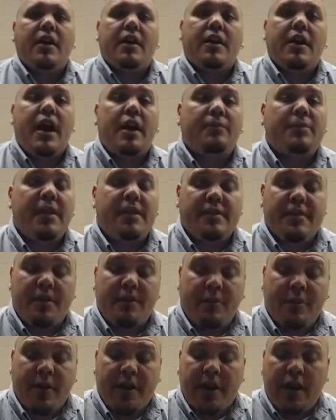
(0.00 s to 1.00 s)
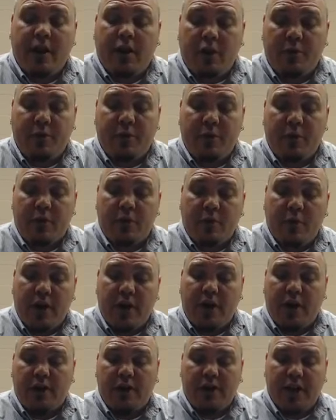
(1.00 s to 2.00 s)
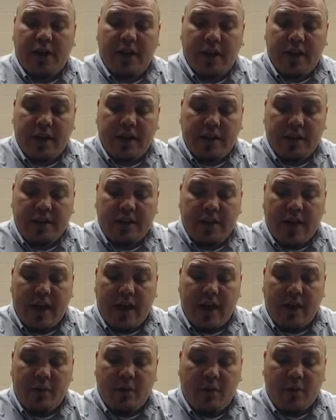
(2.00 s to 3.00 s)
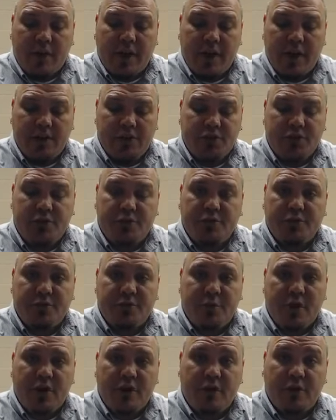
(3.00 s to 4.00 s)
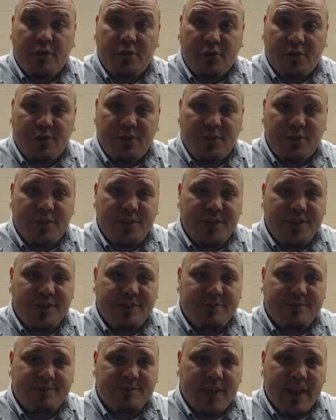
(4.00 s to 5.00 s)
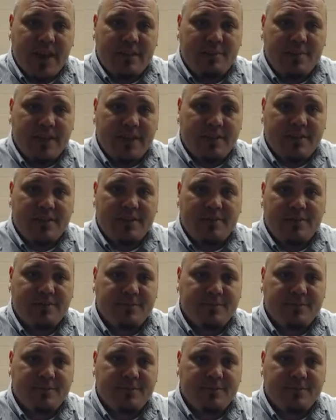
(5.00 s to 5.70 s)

God bless everyone. I hope you are well, and I will catch you tomorrow, Lord willing. God bless.